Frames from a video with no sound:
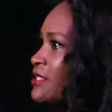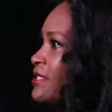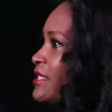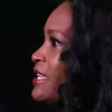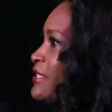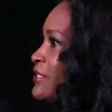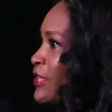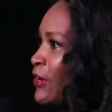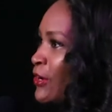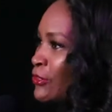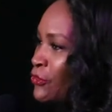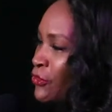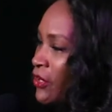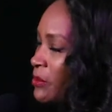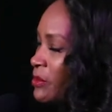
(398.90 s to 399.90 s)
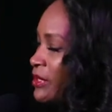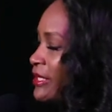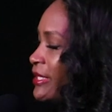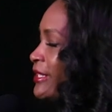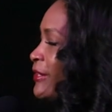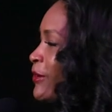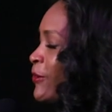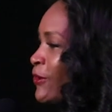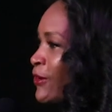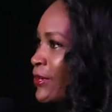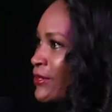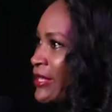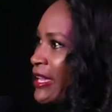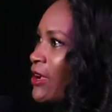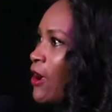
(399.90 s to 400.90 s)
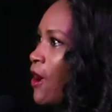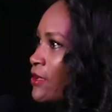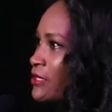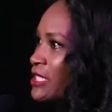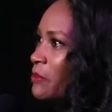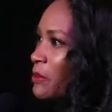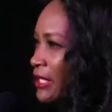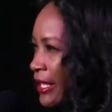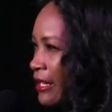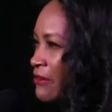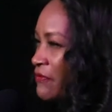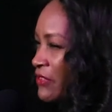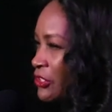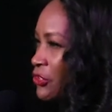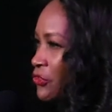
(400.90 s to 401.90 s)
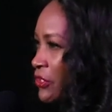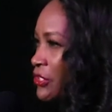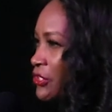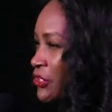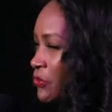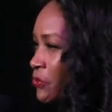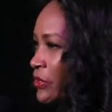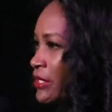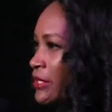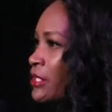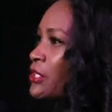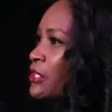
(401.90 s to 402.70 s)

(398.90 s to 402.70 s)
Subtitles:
things that are troubling or that cause them a lot of frustration with